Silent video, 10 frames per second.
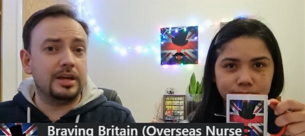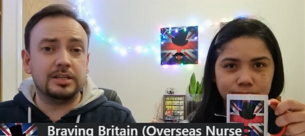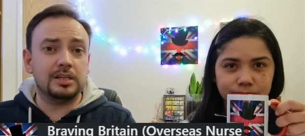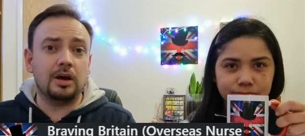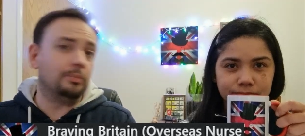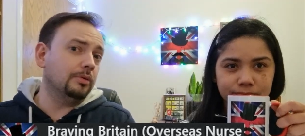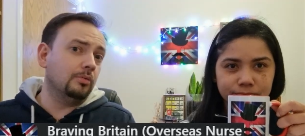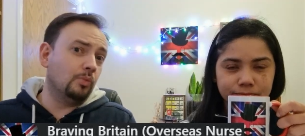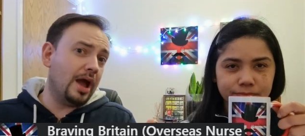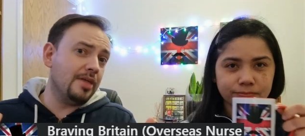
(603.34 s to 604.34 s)
Speaker 1: hit us up.
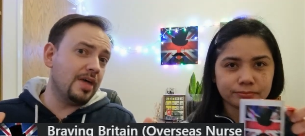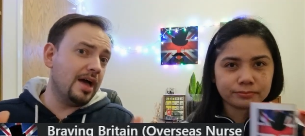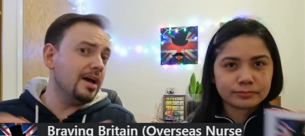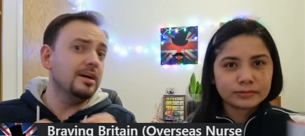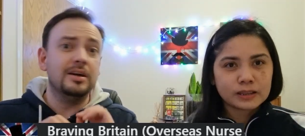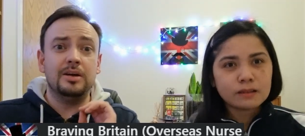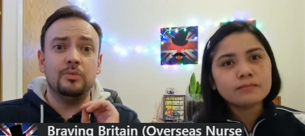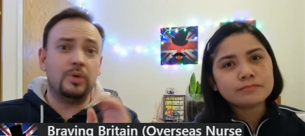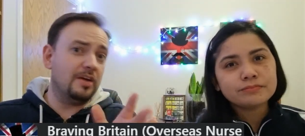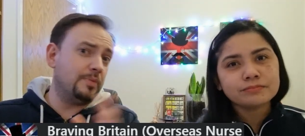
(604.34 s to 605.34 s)
We're there.
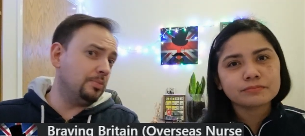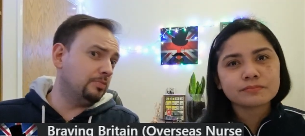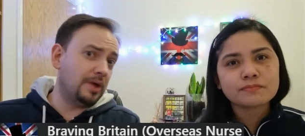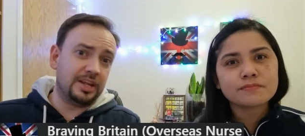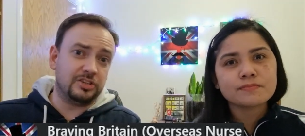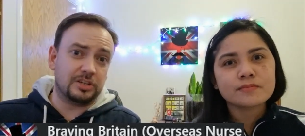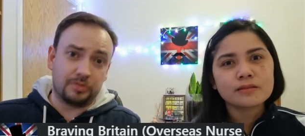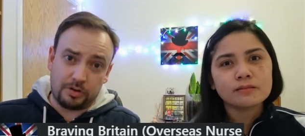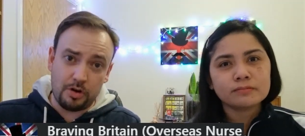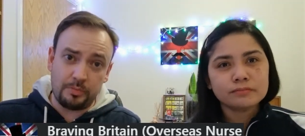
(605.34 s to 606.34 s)
We have people from NHS
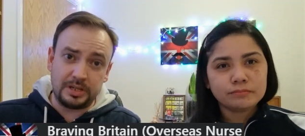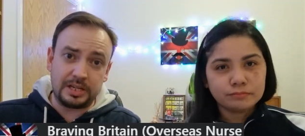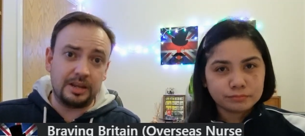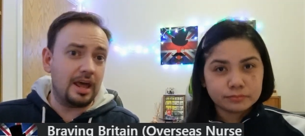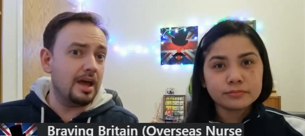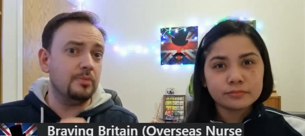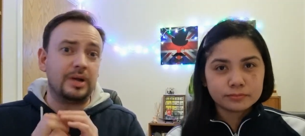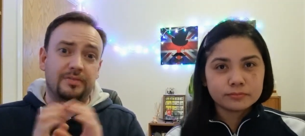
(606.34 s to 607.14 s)
recruitment in there. We